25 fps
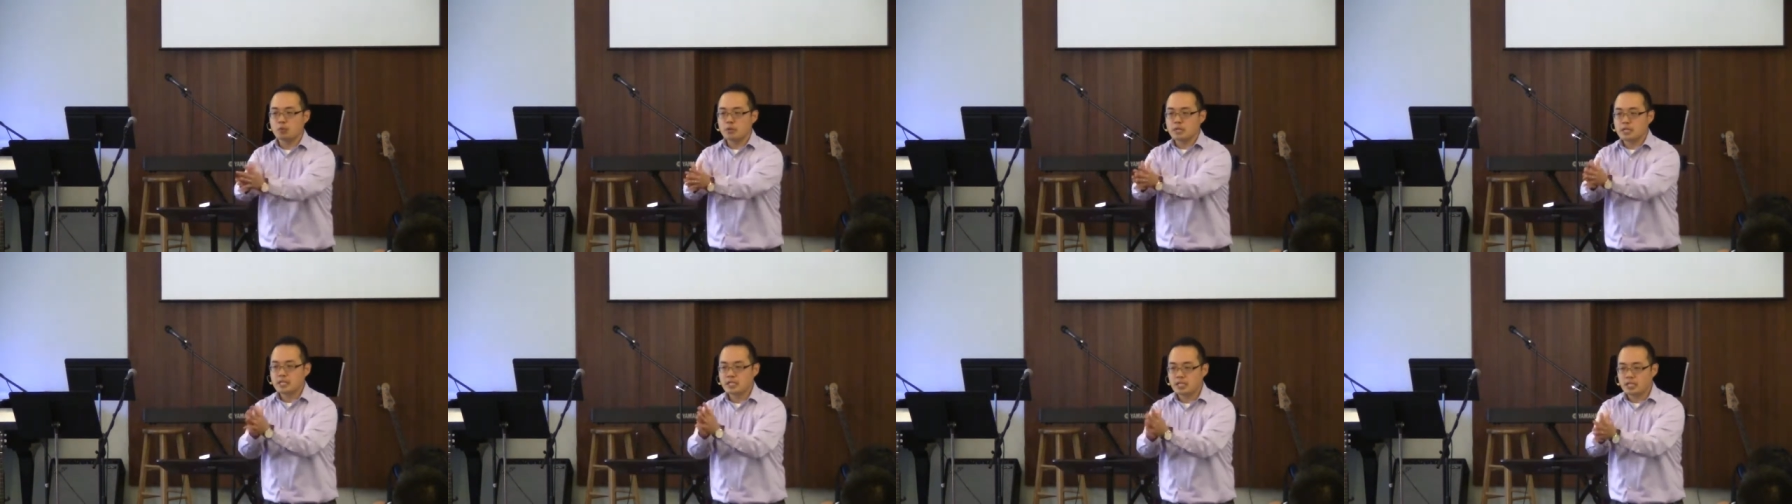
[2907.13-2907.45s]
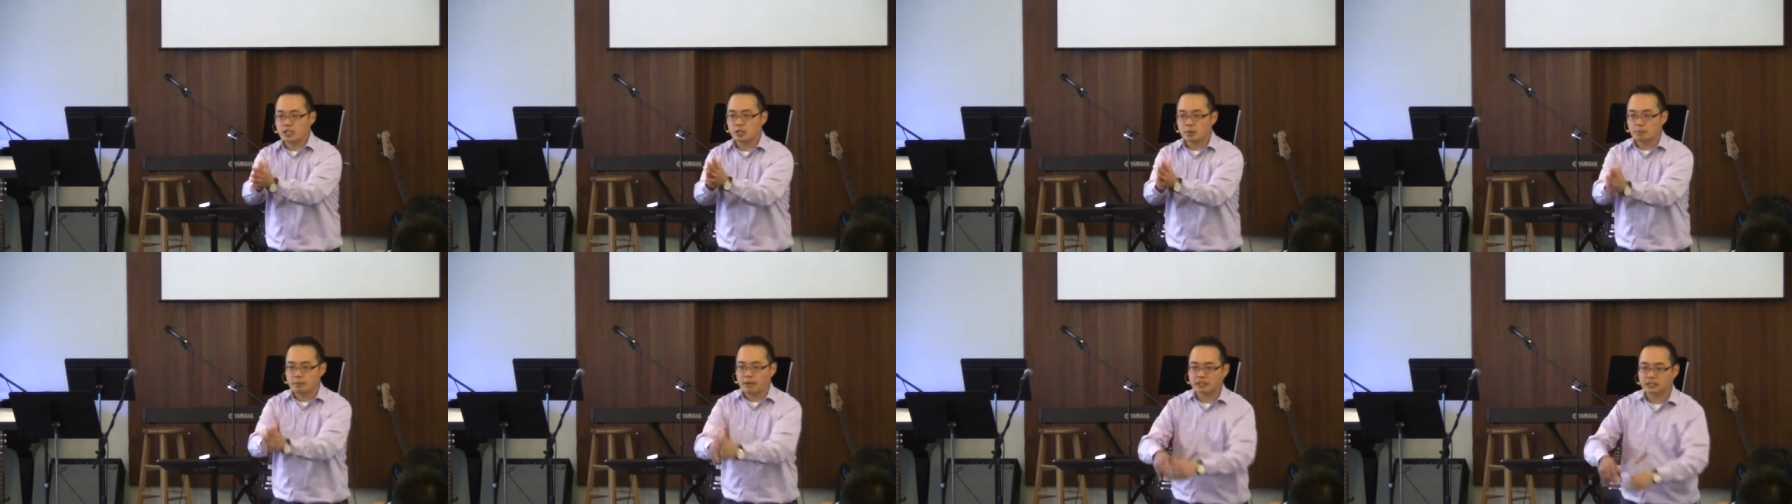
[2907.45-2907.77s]
we
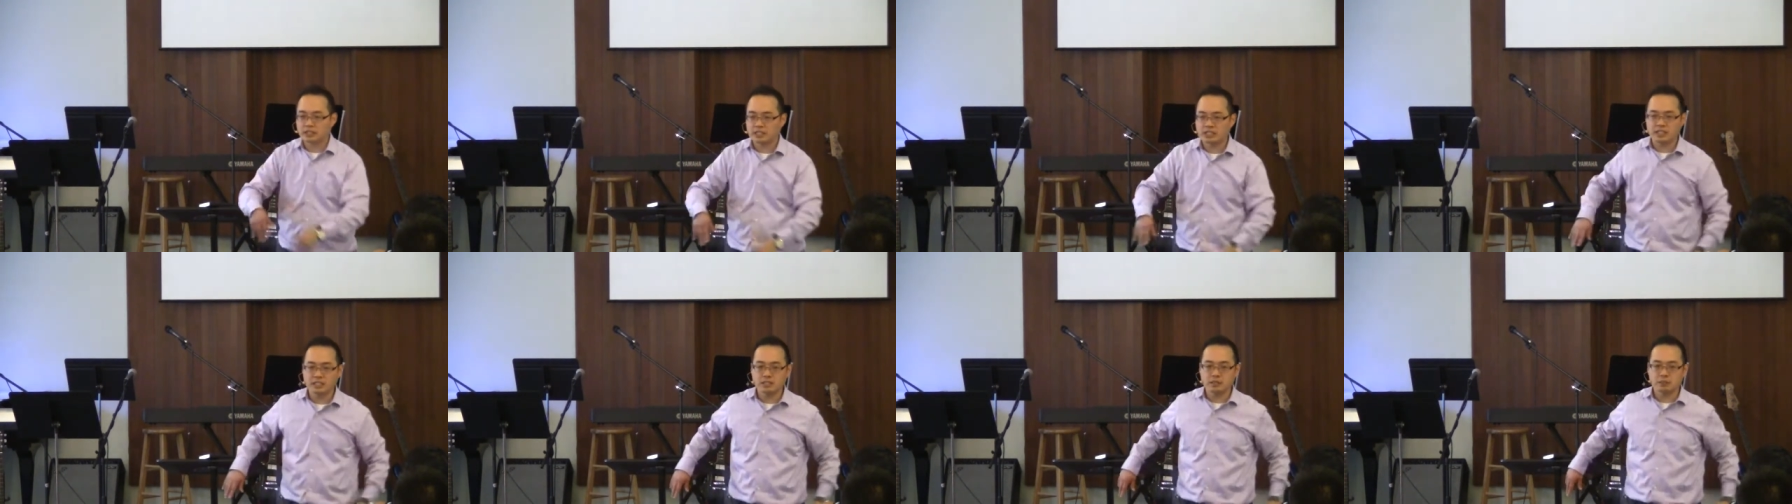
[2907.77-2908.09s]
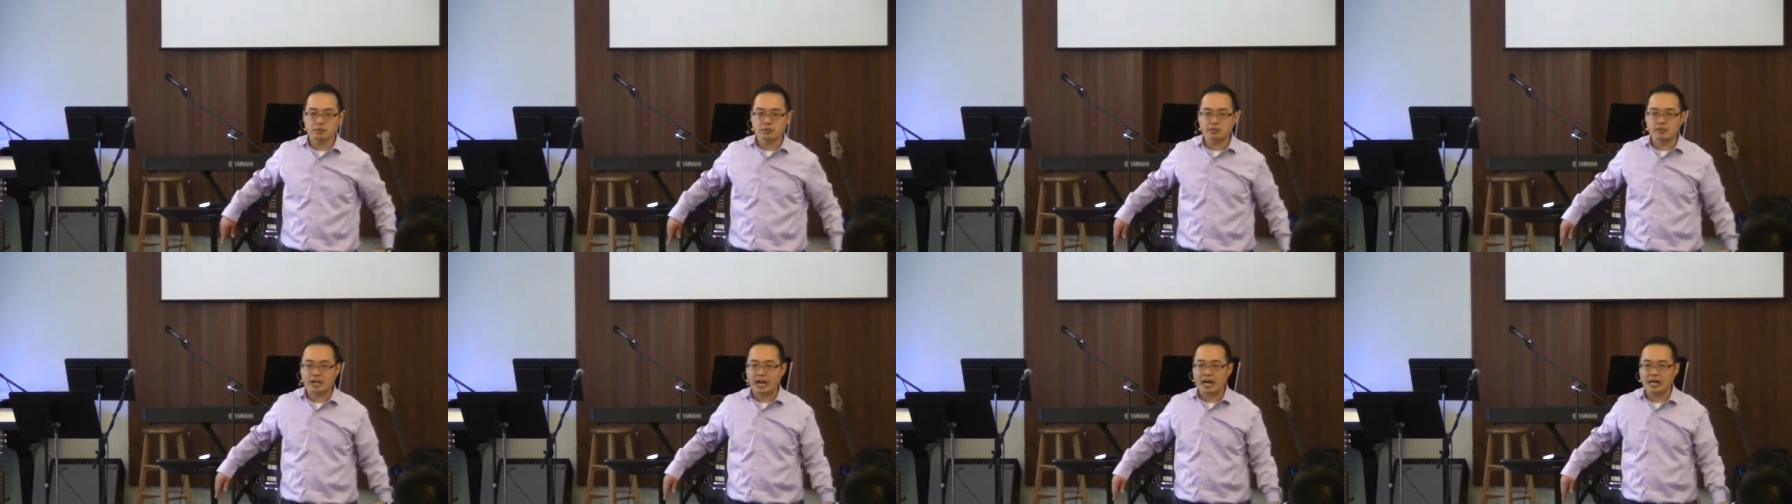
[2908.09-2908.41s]
hear about the
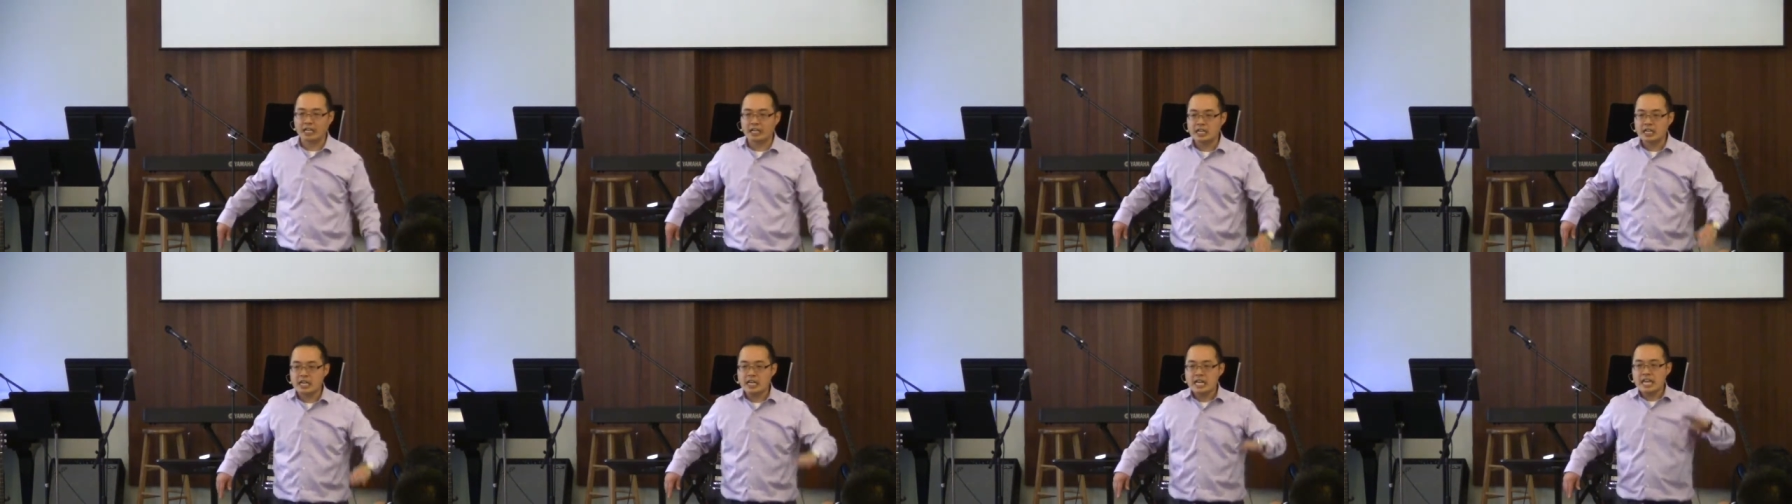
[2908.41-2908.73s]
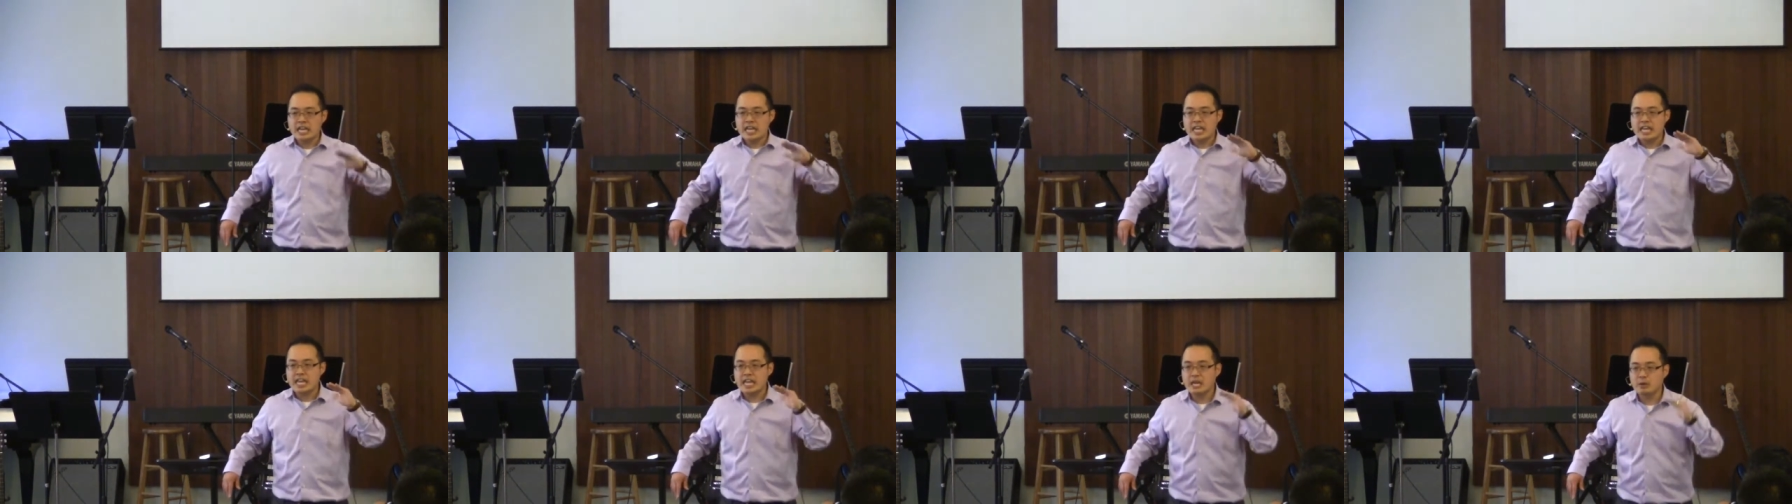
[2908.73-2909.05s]
kingdom of God?
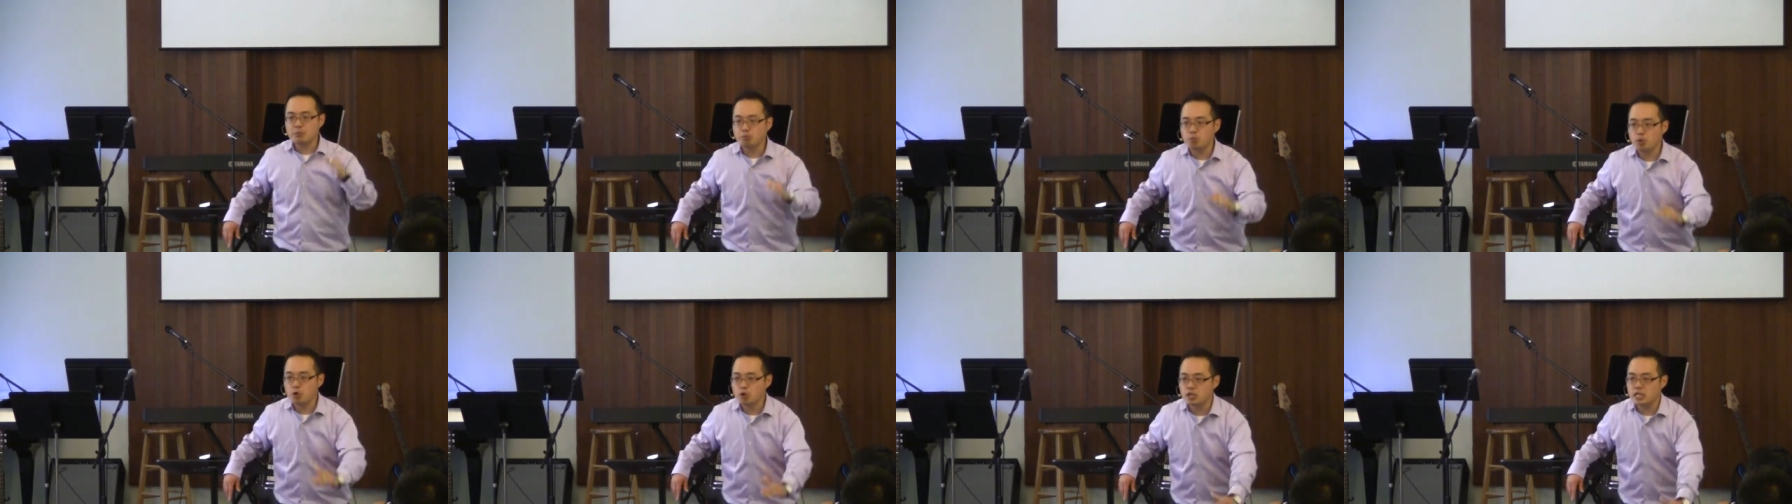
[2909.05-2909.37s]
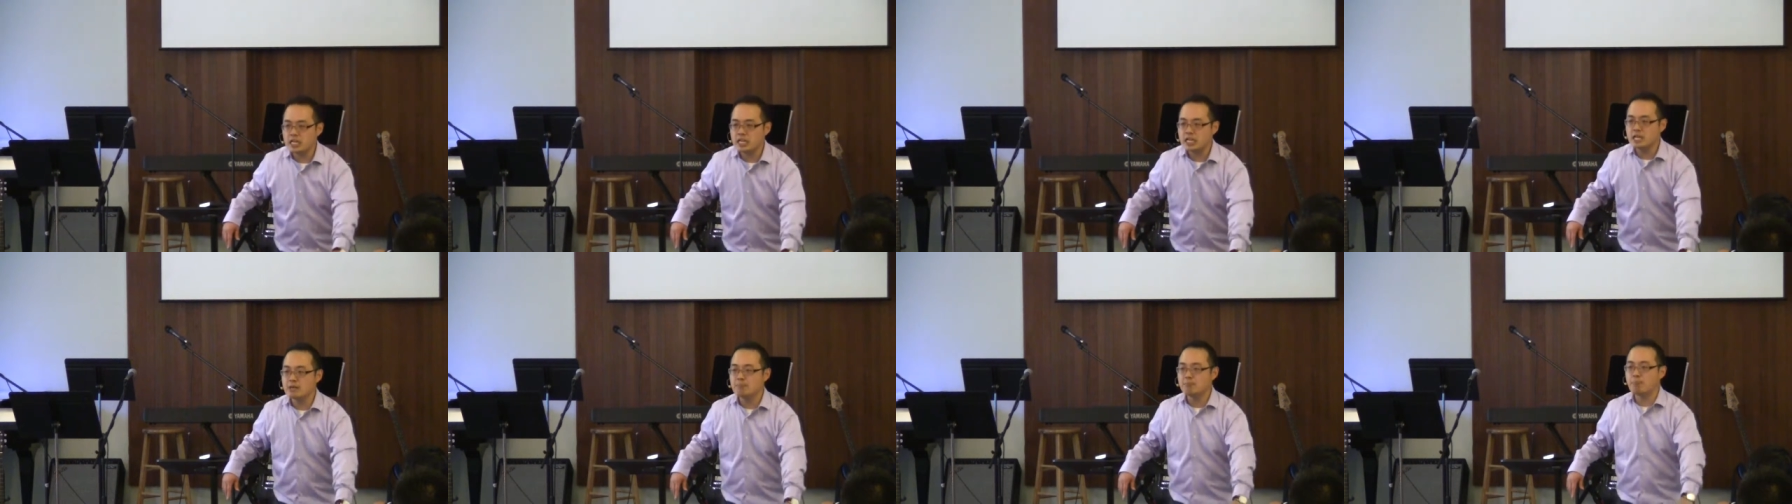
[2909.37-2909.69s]
It will
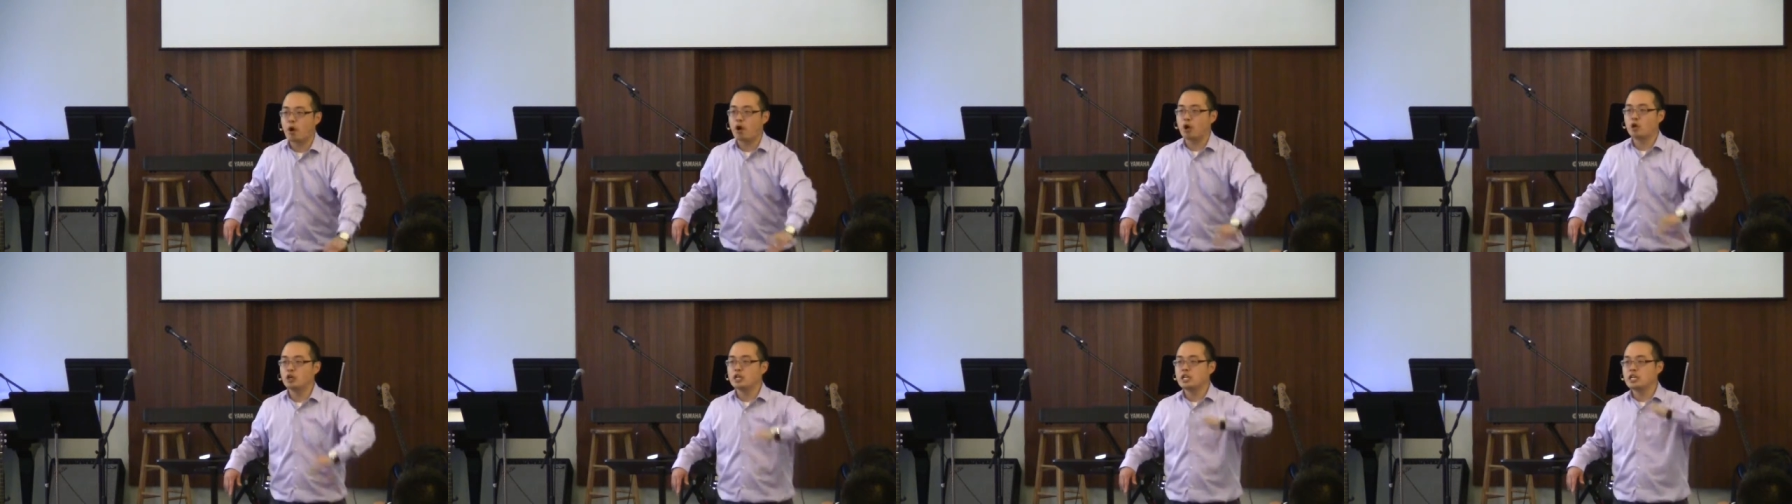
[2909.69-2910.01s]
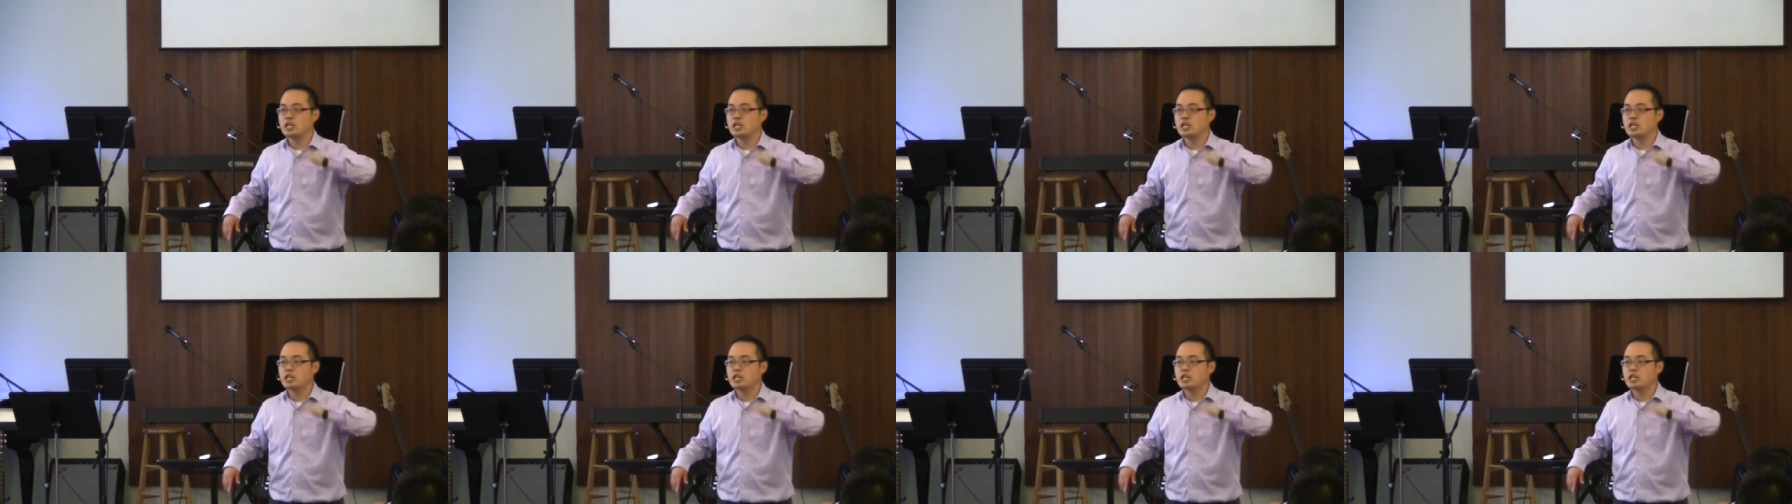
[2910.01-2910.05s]
keep on